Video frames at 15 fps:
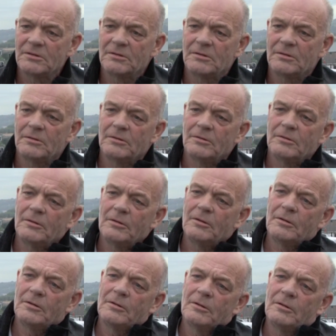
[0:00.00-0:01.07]

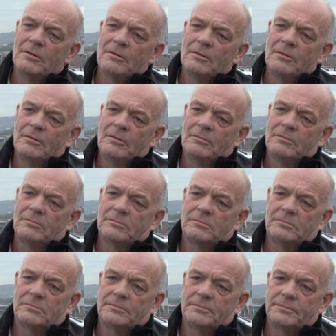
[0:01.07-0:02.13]

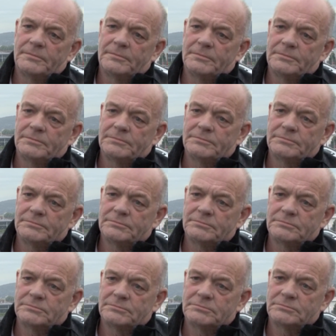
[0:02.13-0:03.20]

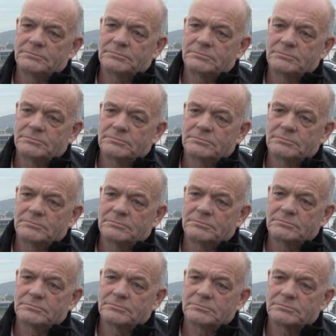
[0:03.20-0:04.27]

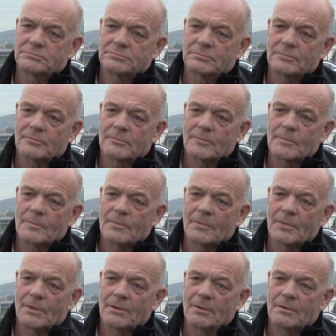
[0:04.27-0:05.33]

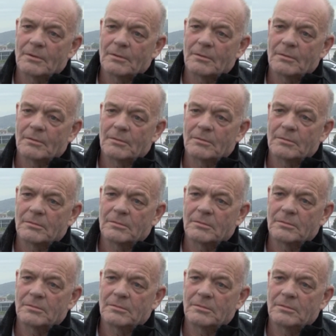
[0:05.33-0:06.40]

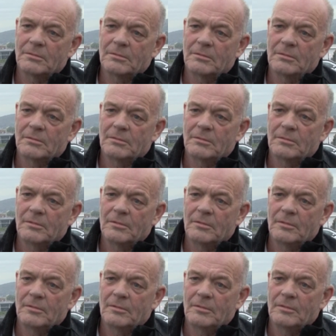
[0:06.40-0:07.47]

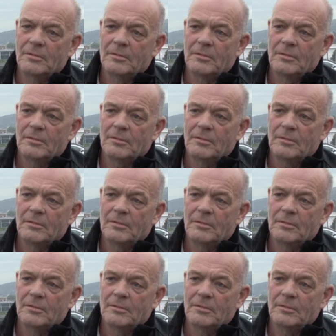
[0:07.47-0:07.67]
[no speech]